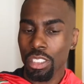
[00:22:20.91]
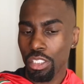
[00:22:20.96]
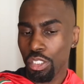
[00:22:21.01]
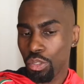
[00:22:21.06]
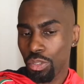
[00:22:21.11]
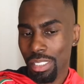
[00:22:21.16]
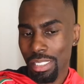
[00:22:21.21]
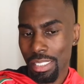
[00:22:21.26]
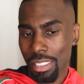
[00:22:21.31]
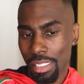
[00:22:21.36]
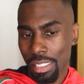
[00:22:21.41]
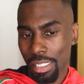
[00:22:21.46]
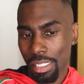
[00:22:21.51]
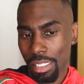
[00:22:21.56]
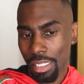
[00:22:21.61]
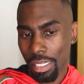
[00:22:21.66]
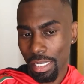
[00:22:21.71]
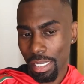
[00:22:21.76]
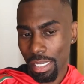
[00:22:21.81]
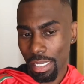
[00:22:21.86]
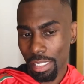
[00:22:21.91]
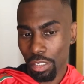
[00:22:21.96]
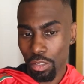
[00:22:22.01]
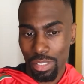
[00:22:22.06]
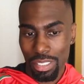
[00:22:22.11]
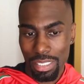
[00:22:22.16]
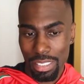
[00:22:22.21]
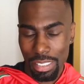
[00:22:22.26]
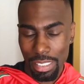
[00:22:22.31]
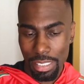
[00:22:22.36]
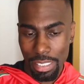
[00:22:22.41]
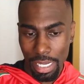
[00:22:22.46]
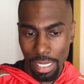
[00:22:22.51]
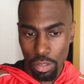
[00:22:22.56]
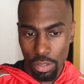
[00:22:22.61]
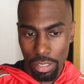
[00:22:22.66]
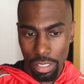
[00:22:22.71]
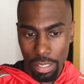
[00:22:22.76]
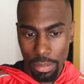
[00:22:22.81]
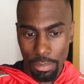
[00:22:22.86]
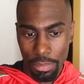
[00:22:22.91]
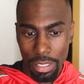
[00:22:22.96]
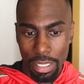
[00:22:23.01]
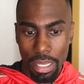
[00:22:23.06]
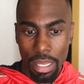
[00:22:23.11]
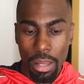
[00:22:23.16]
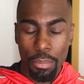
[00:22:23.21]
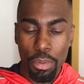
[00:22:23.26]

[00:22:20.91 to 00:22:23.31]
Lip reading: So you can see data on them.